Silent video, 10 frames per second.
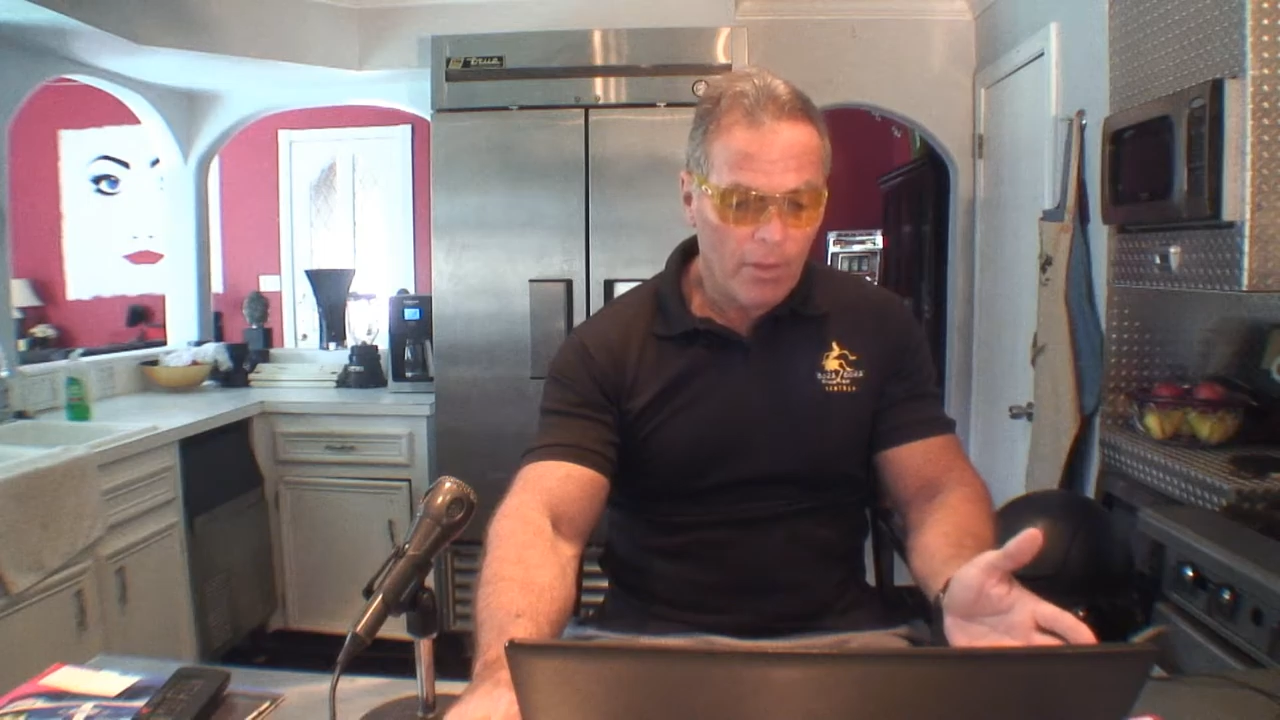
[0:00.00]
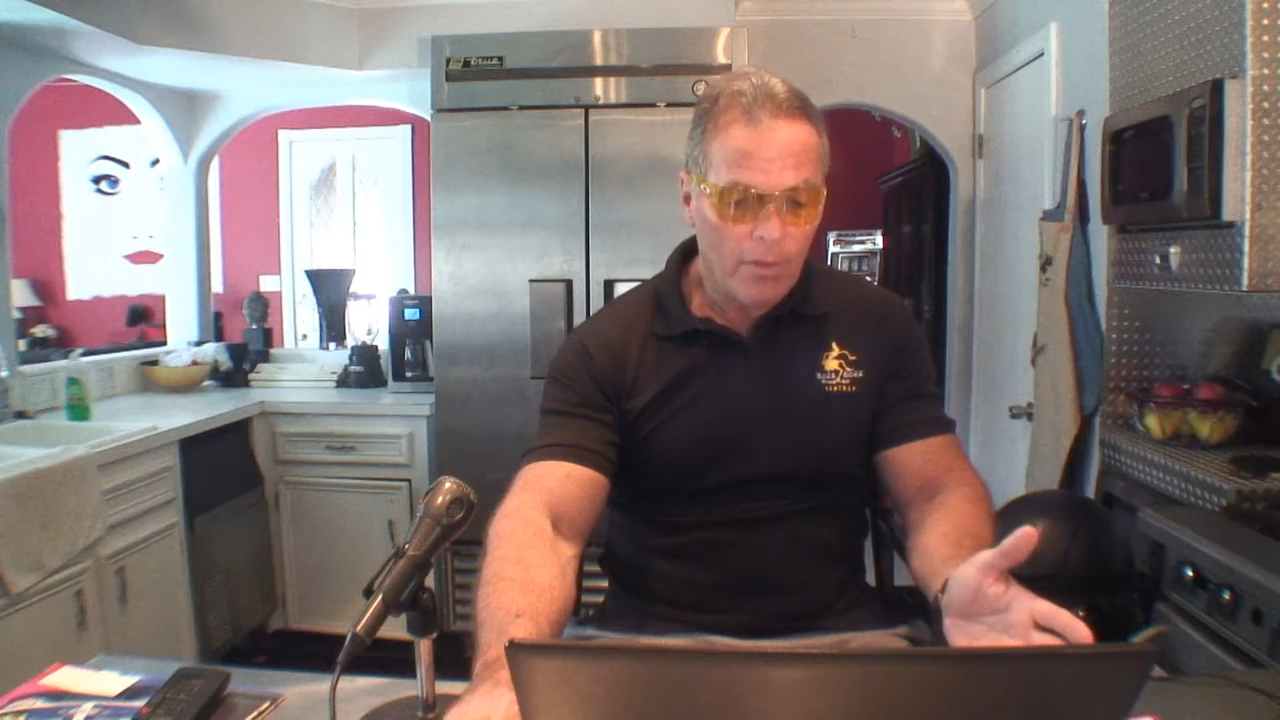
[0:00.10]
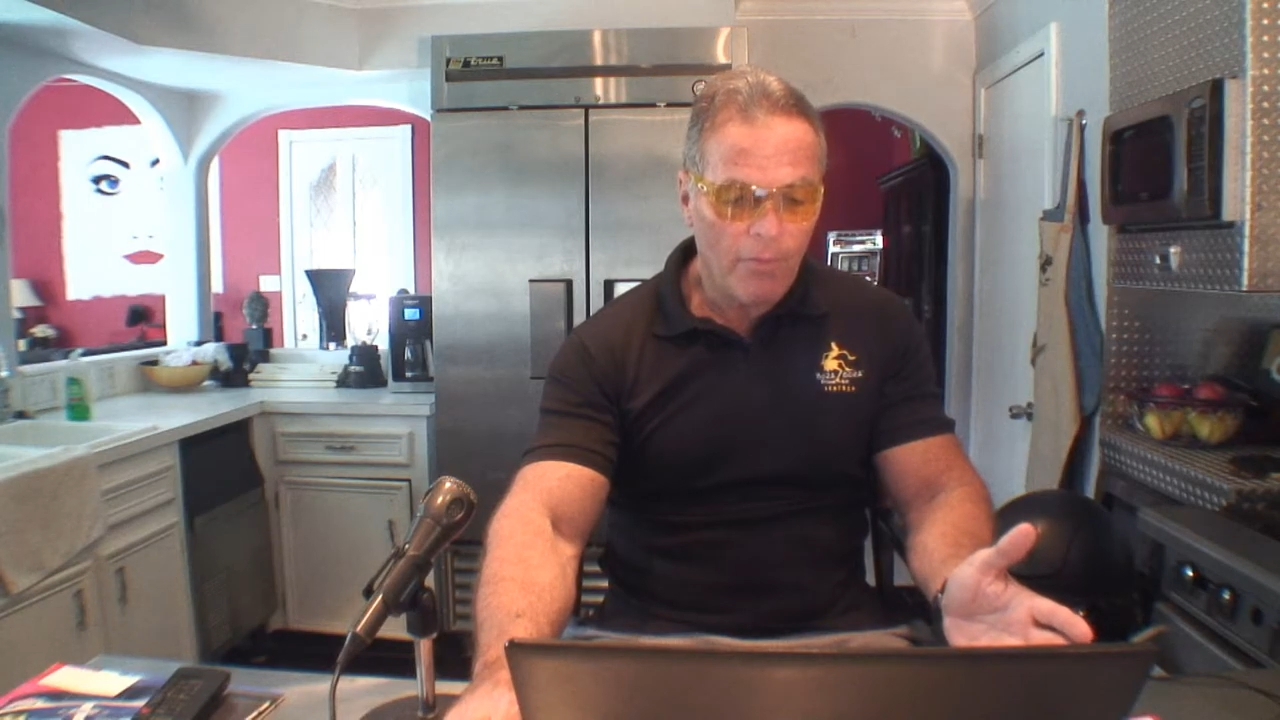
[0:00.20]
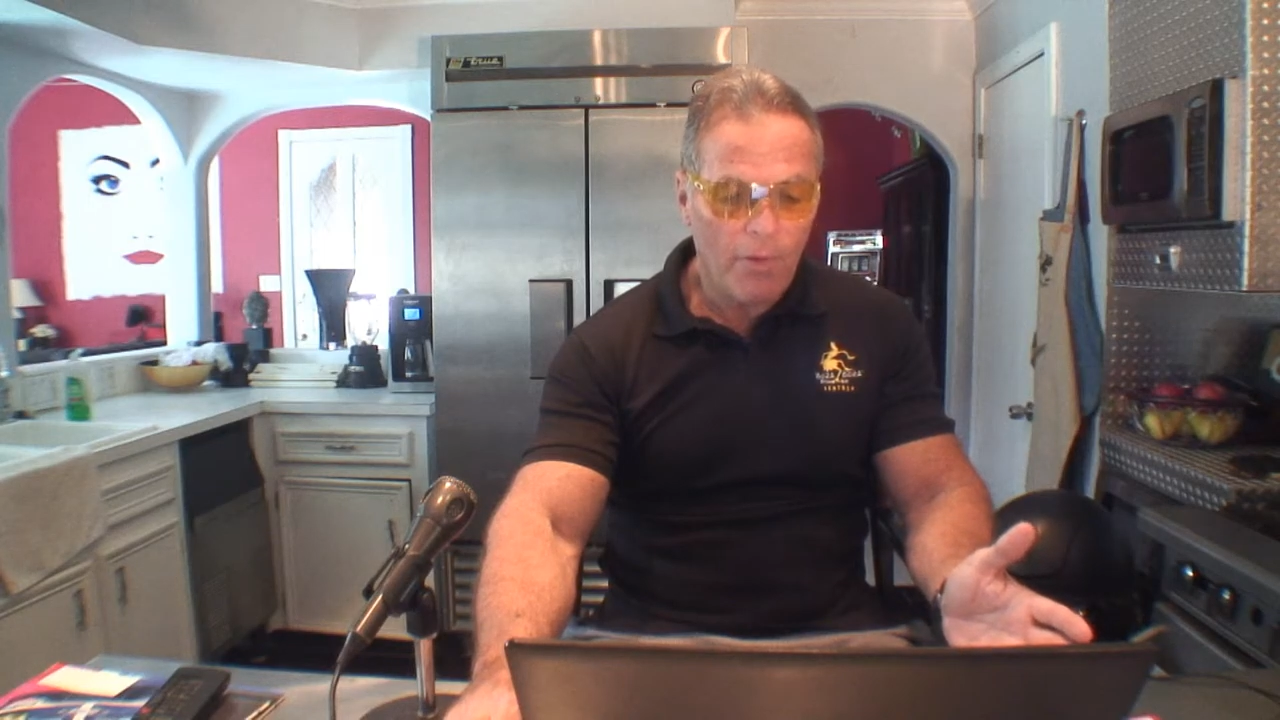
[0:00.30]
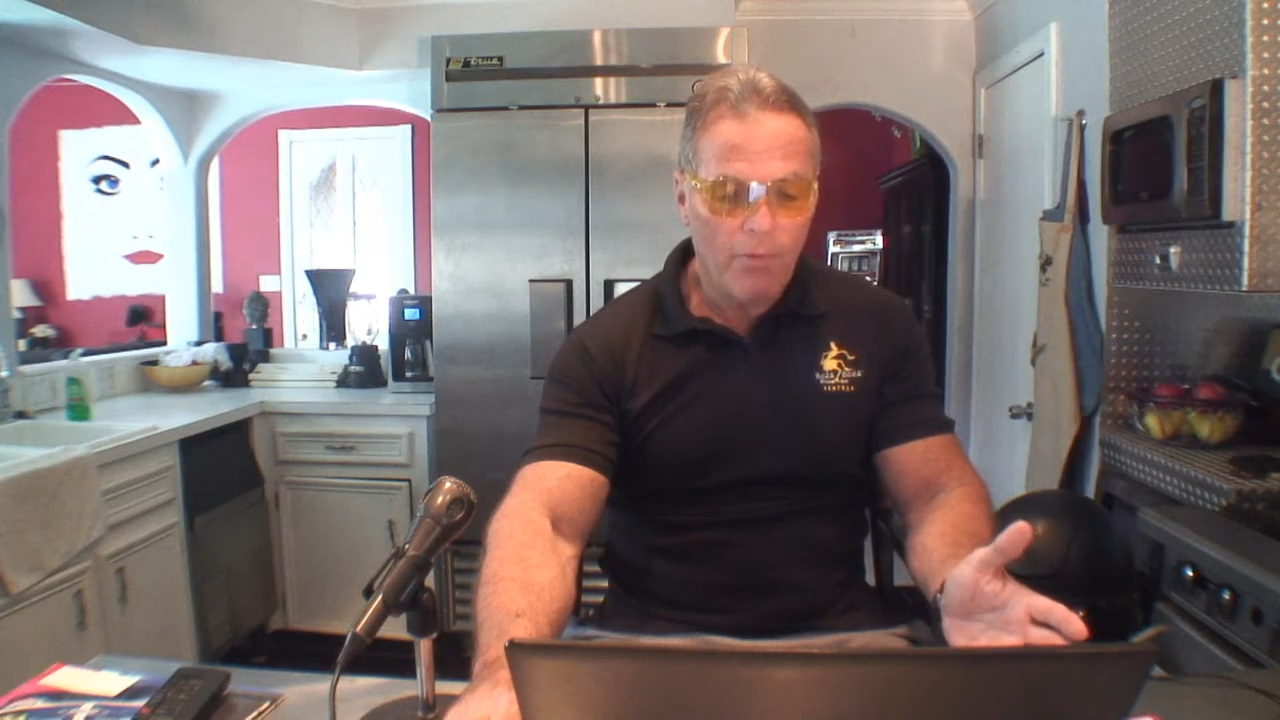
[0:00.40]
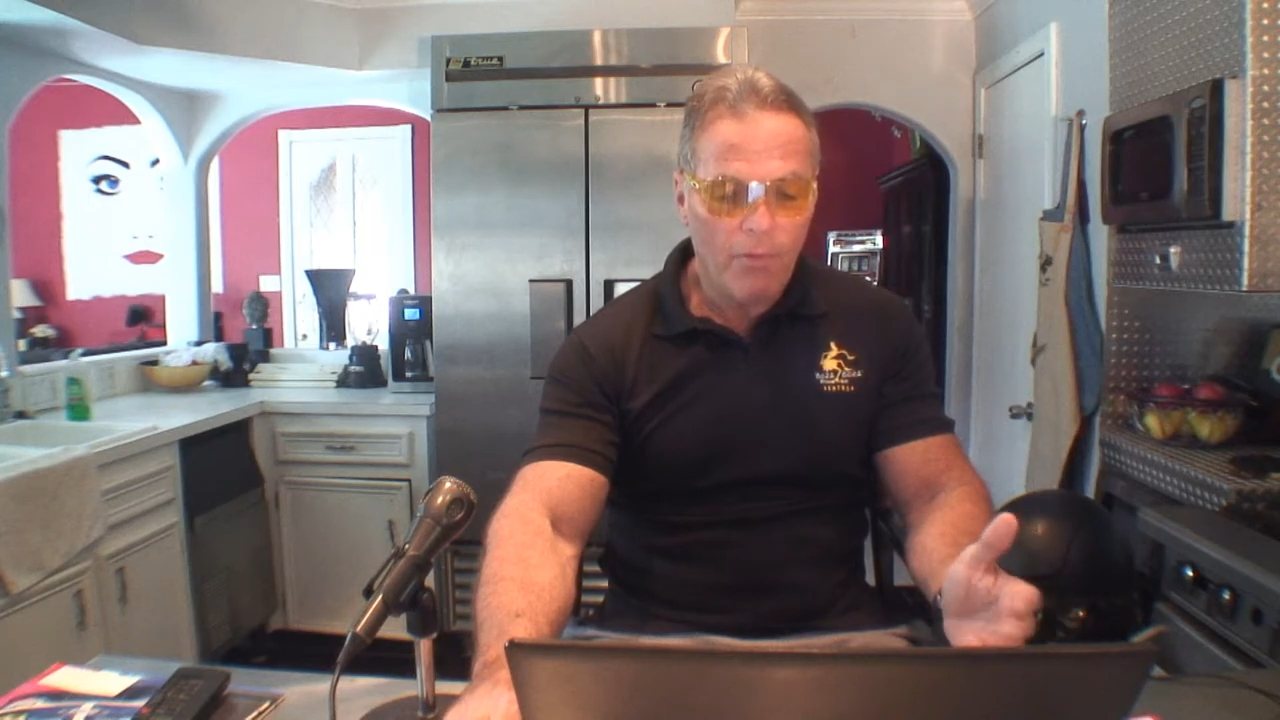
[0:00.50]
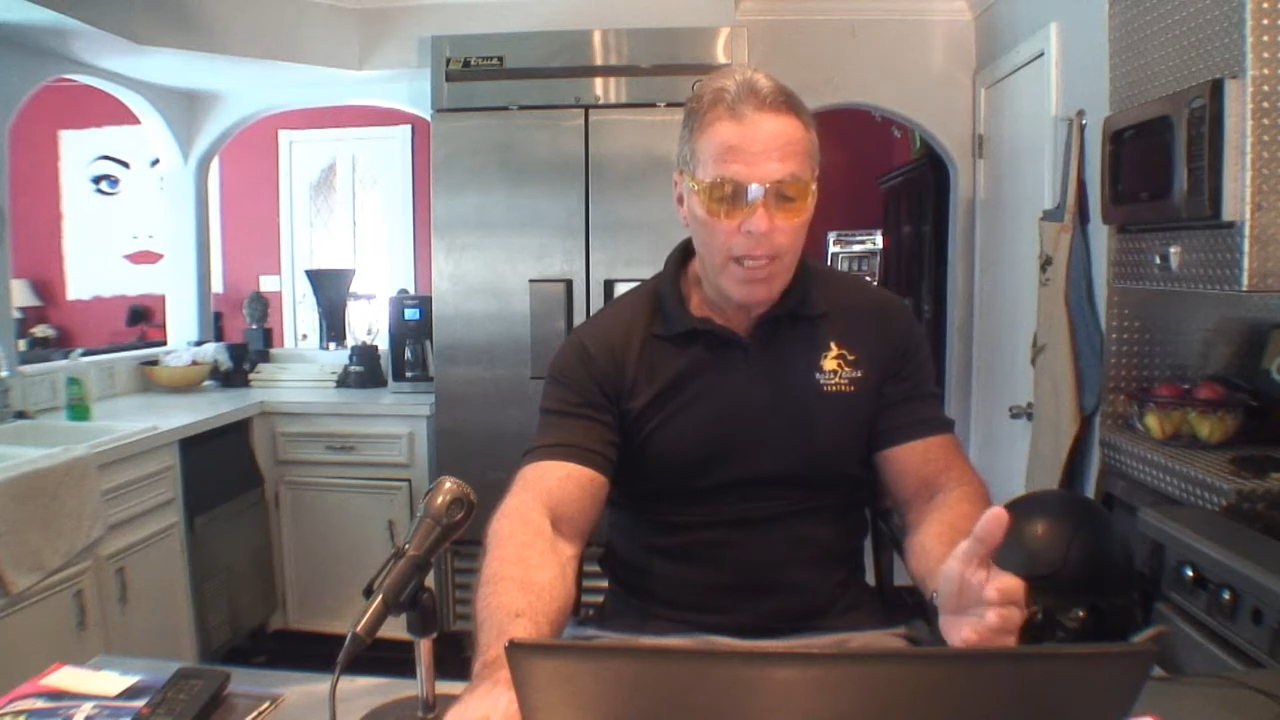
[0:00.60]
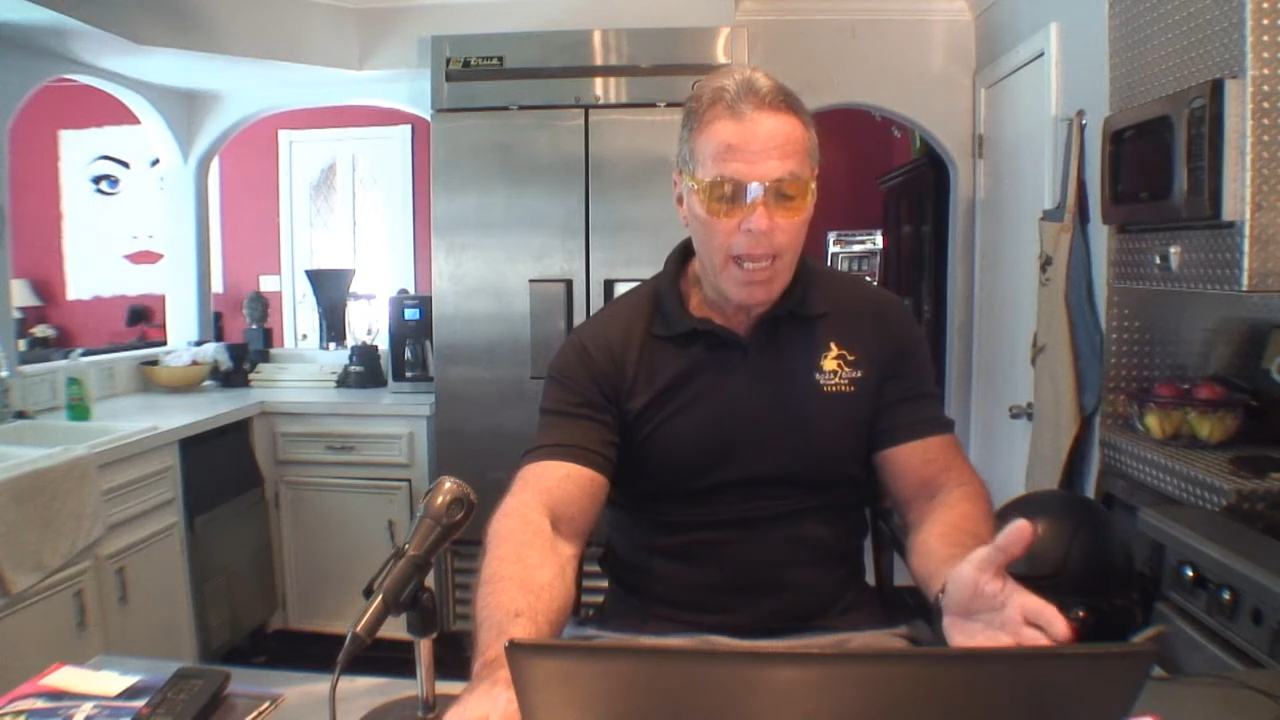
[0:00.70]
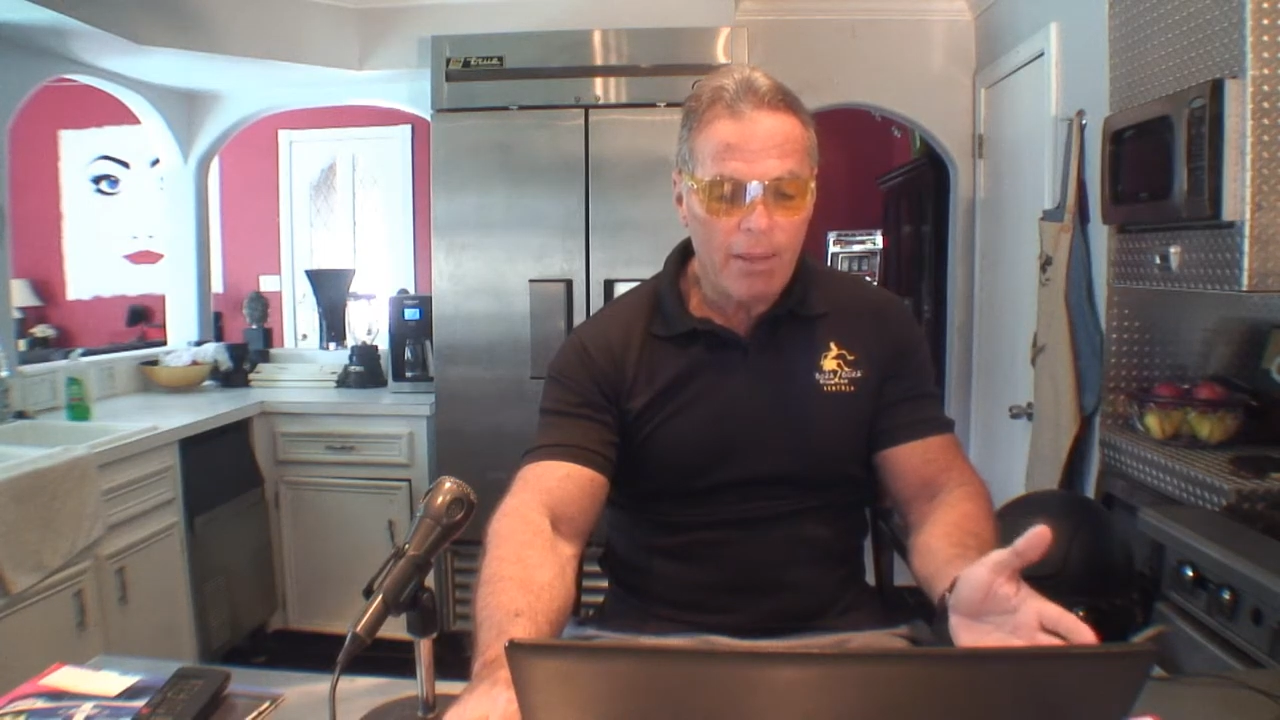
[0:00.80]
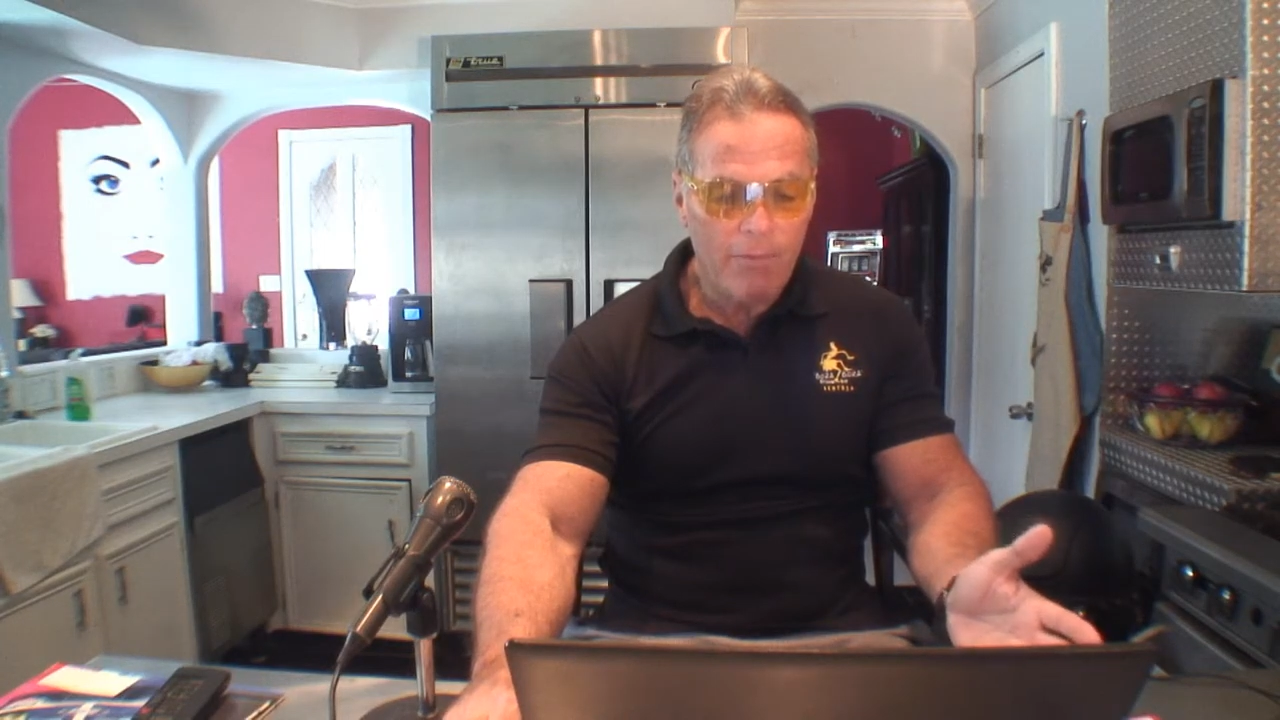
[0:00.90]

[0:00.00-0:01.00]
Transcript: V8